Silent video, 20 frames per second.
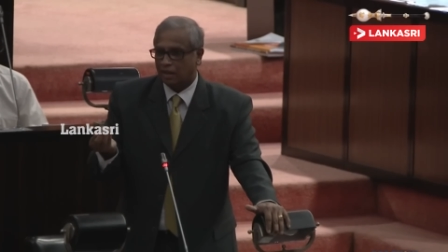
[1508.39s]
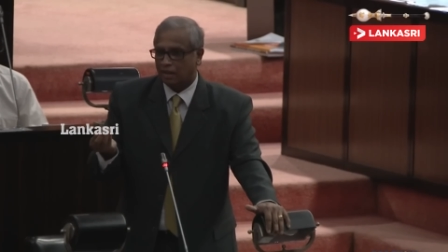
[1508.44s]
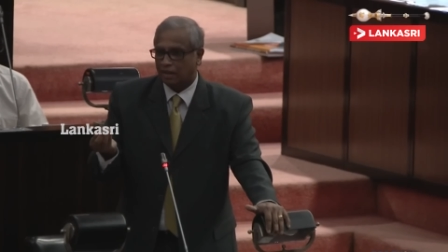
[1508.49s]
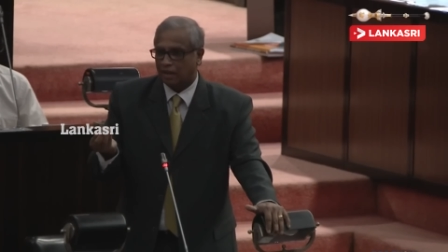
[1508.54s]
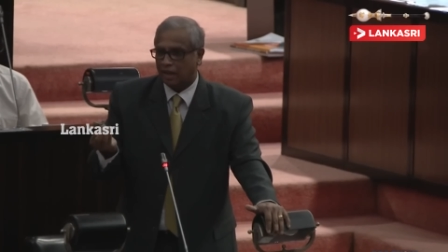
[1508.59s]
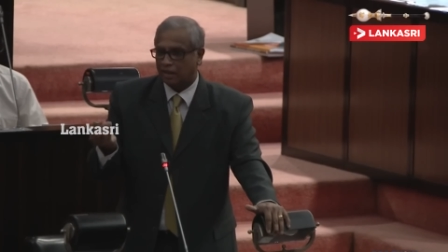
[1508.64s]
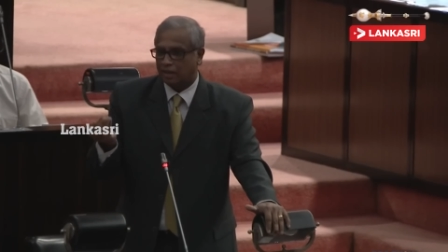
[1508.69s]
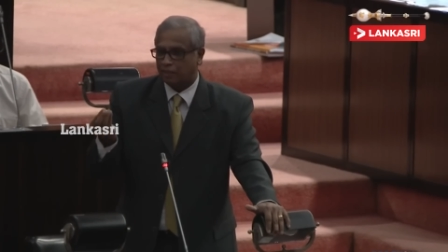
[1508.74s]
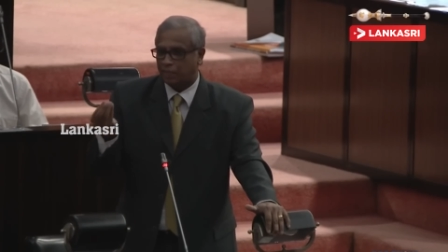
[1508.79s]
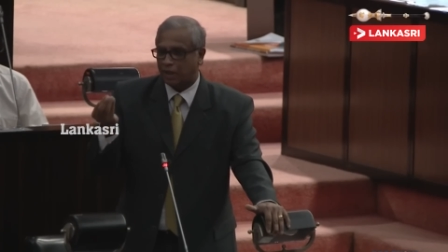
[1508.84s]

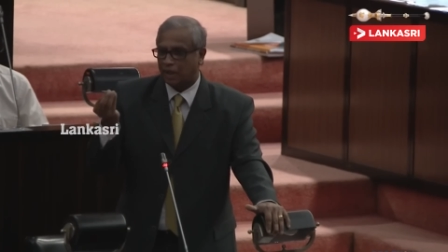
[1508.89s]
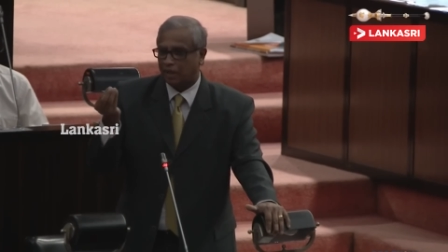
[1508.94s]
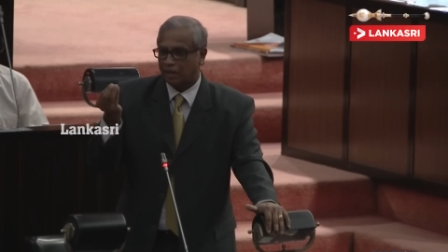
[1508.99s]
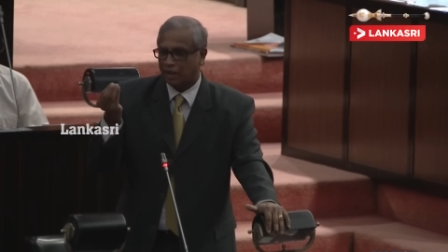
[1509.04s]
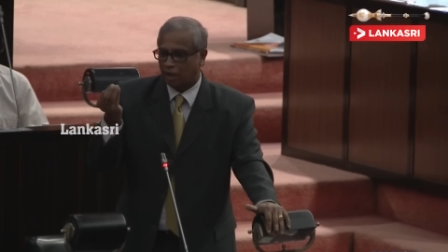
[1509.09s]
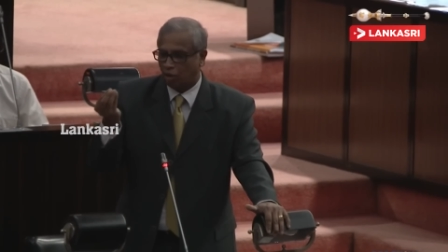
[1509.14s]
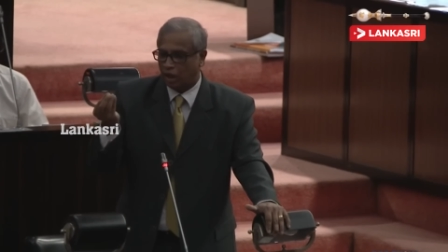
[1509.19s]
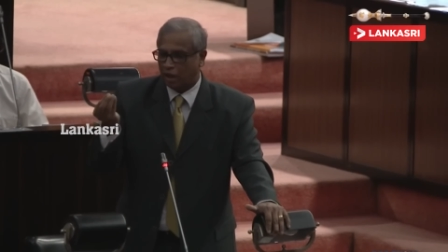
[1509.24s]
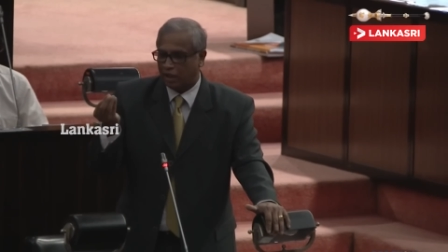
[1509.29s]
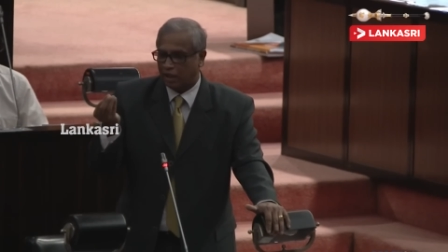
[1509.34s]
that
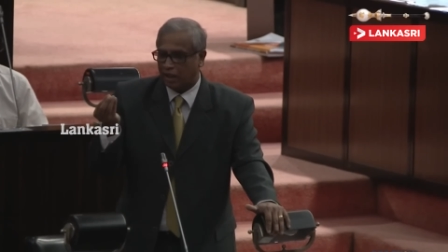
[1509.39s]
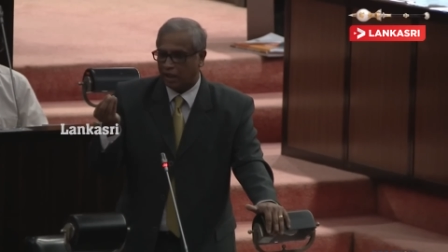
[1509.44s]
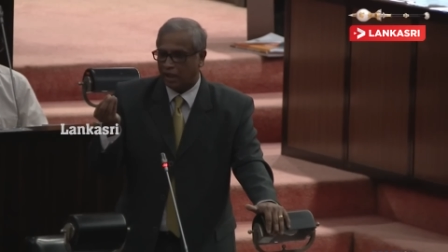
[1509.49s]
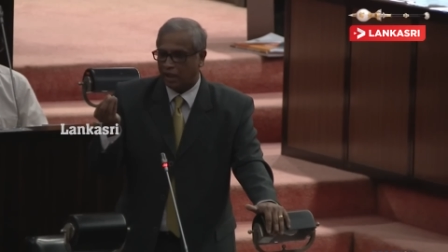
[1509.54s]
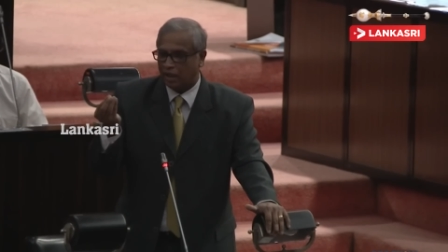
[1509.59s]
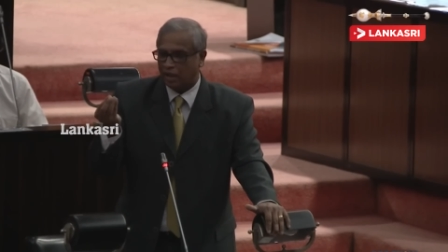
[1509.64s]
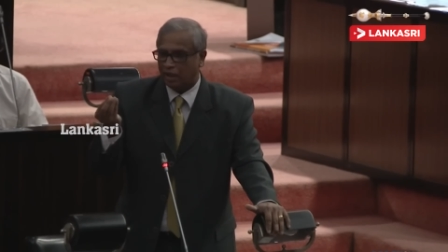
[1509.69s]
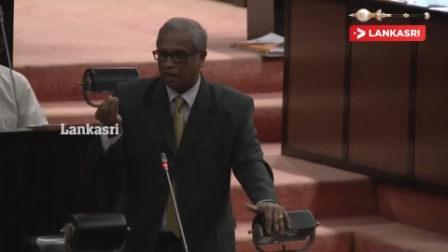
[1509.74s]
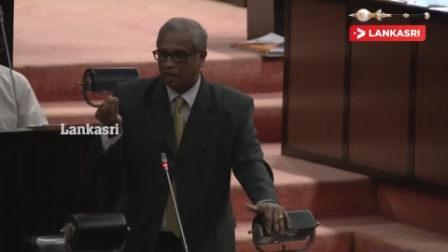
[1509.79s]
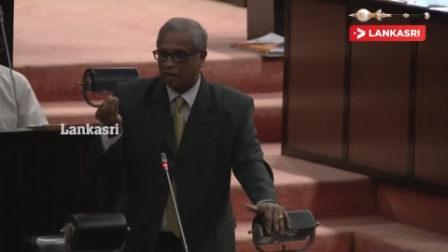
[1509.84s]

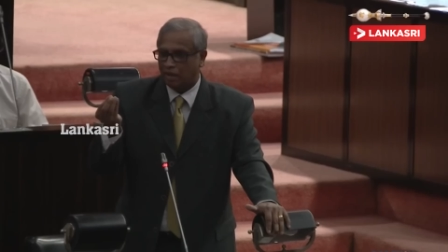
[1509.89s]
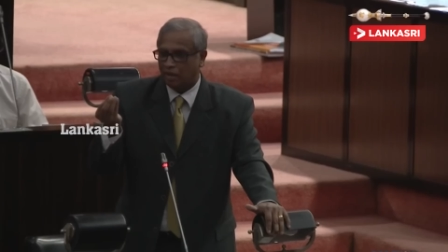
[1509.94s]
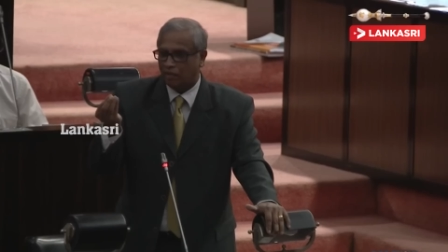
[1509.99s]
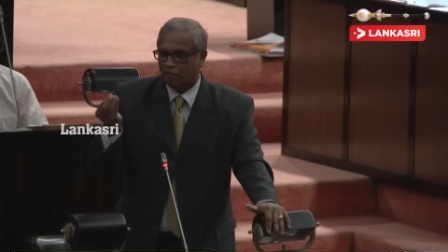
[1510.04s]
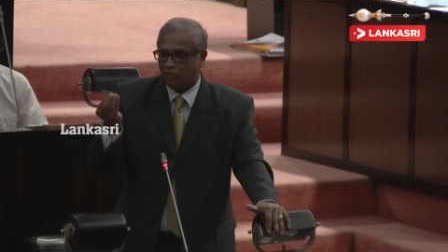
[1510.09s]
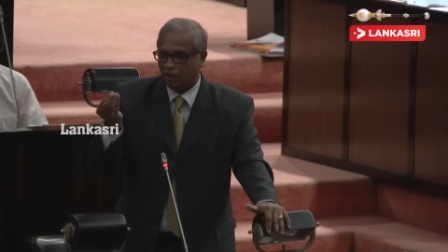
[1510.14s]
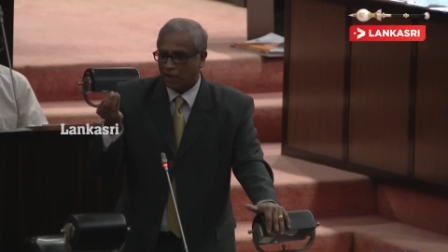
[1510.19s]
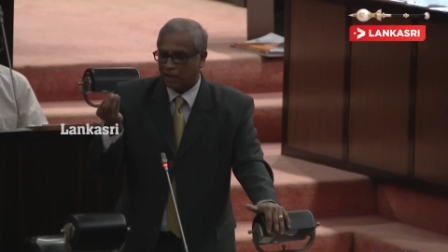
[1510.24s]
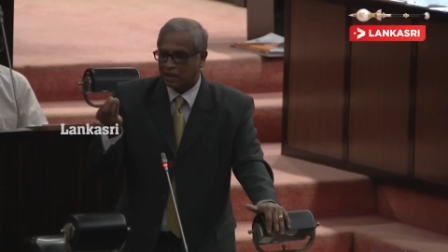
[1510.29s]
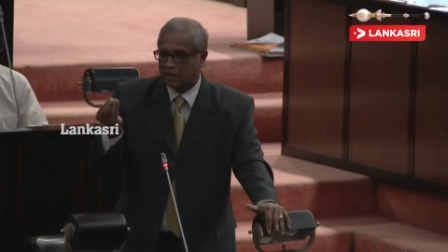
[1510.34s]
regulatory
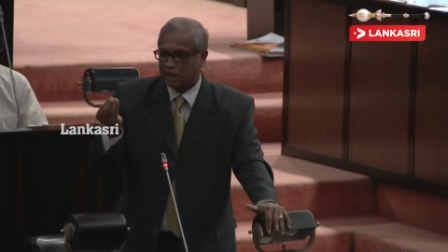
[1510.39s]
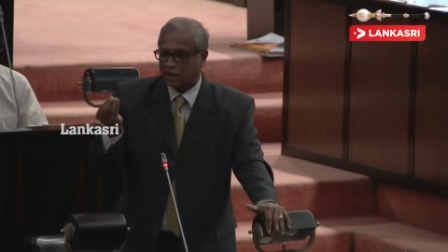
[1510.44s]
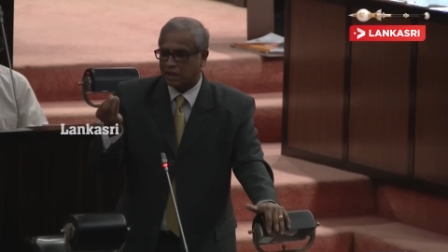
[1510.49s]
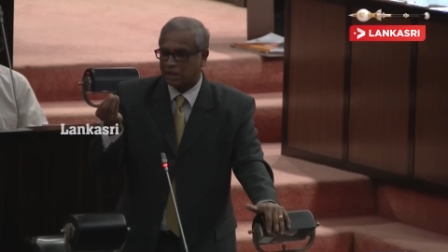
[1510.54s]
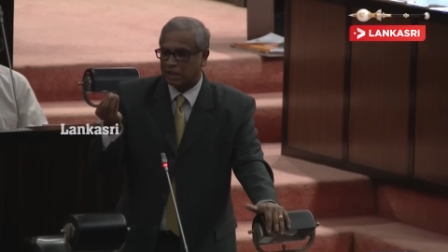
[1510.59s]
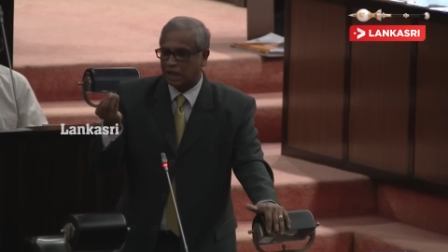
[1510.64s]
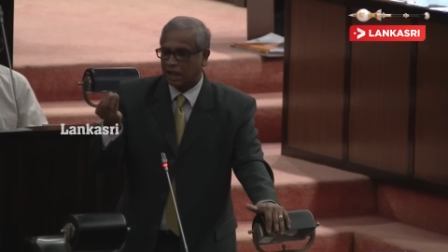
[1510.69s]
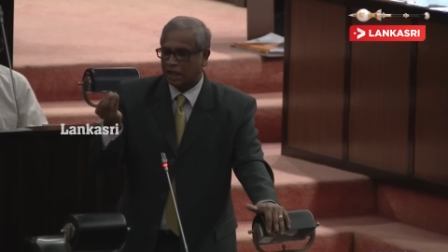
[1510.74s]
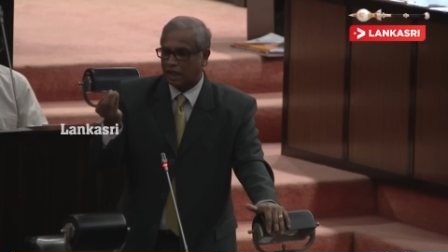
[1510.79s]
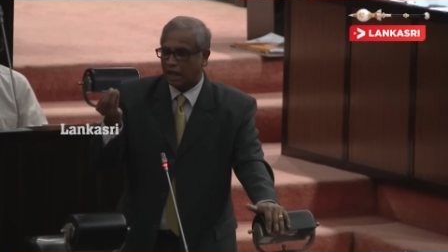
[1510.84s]

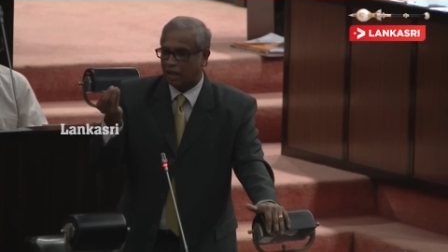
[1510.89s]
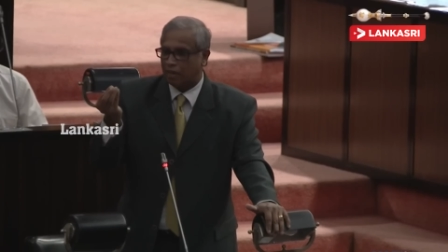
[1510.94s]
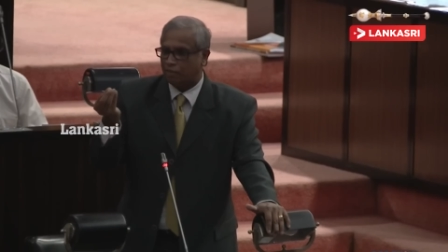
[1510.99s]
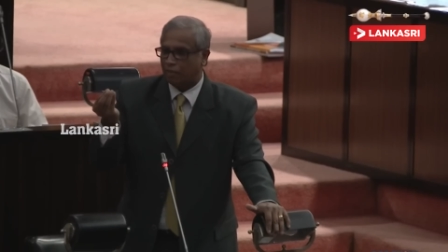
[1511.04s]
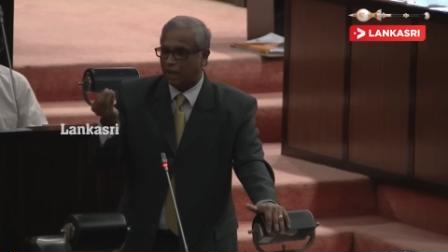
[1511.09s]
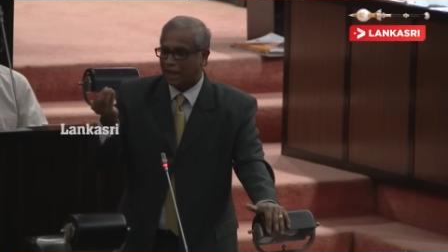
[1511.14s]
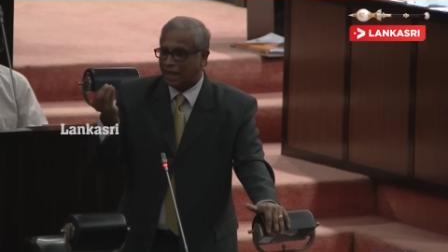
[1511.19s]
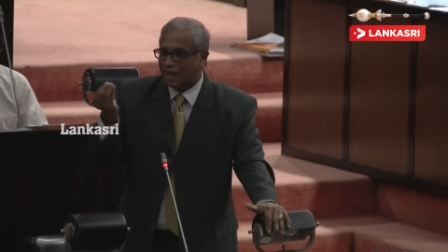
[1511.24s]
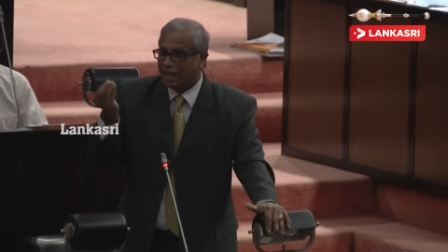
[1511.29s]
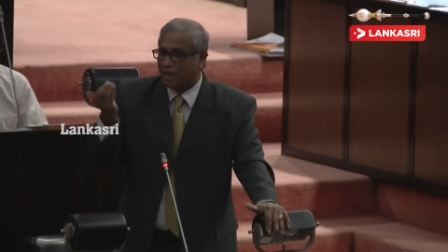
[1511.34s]
functions are done
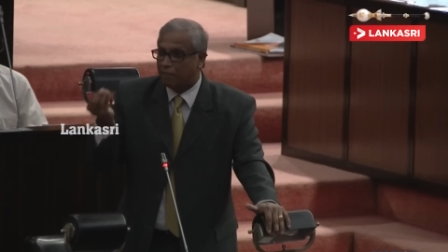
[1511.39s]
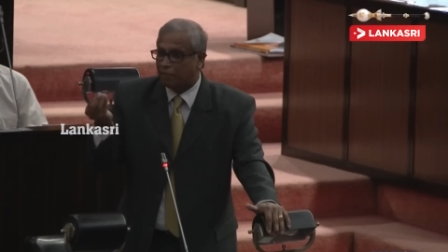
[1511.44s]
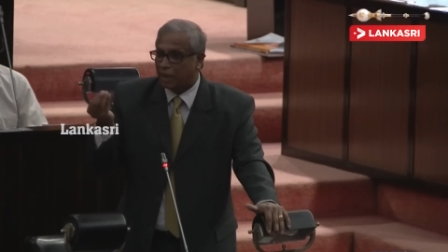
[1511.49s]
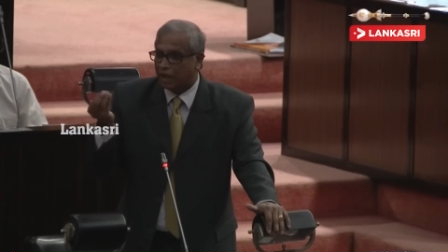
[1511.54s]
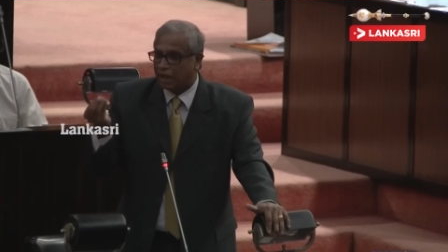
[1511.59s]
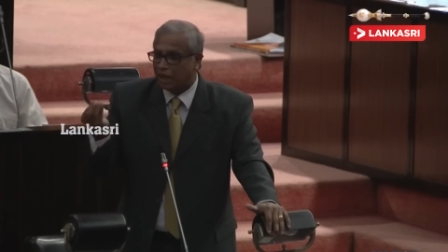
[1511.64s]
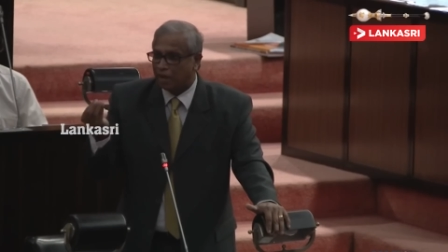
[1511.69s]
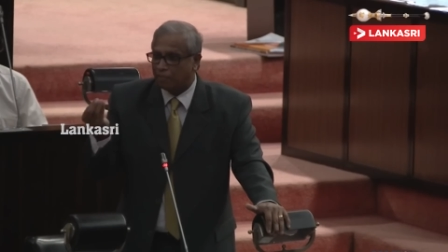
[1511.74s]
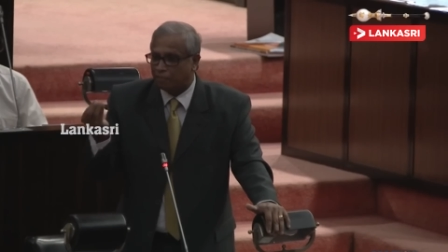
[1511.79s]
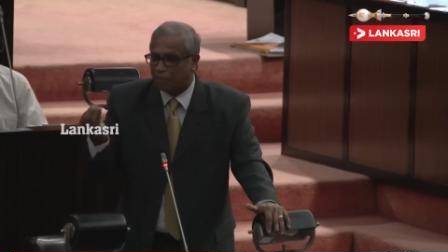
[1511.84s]
by
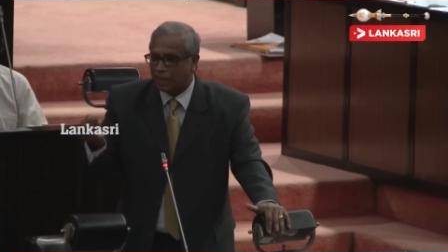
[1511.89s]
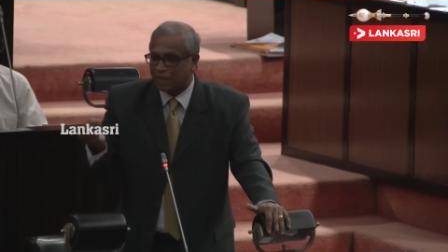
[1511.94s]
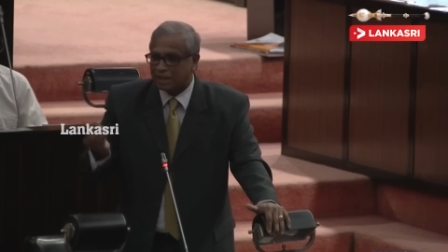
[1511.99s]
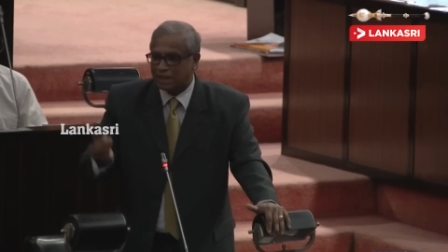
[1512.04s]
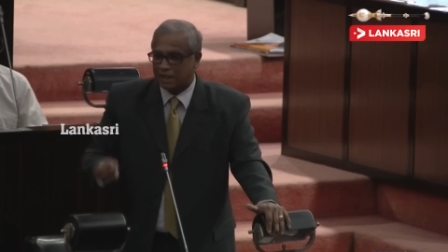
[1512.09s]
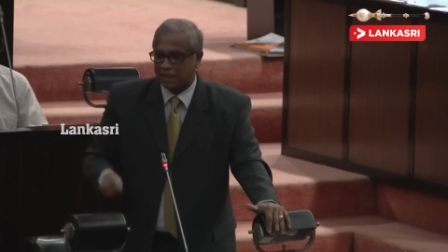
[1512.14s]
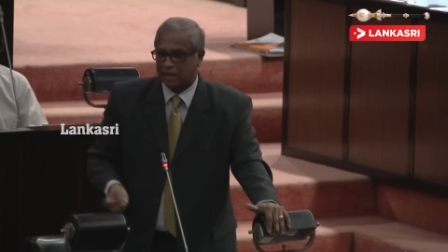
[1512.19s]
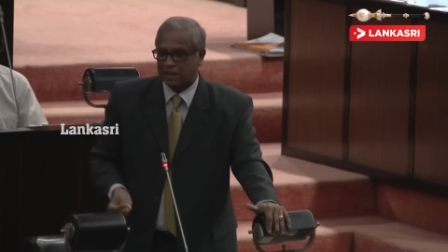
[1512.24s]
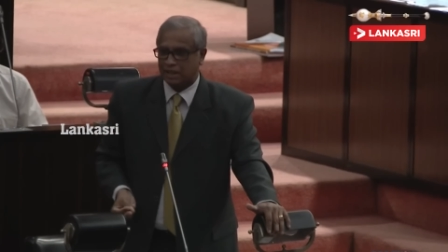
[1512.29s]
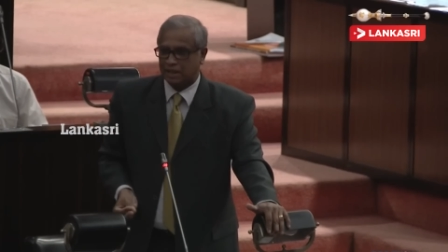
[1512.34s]
independent
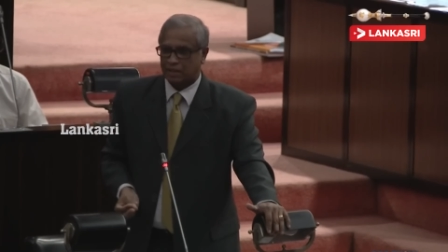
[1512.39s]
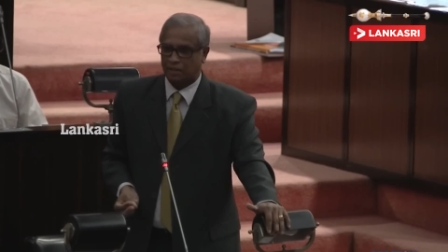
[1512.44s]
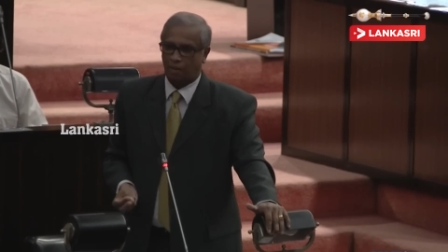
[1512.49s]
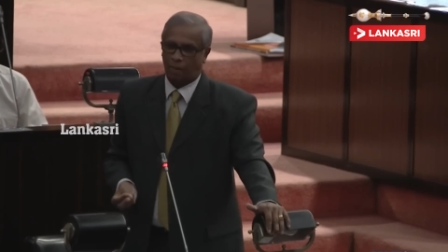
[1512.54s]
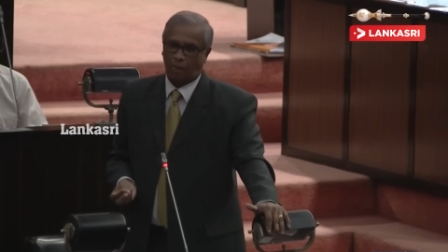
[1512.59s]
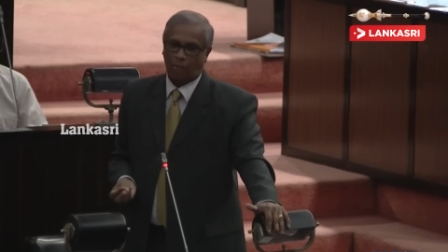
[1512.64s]
persons.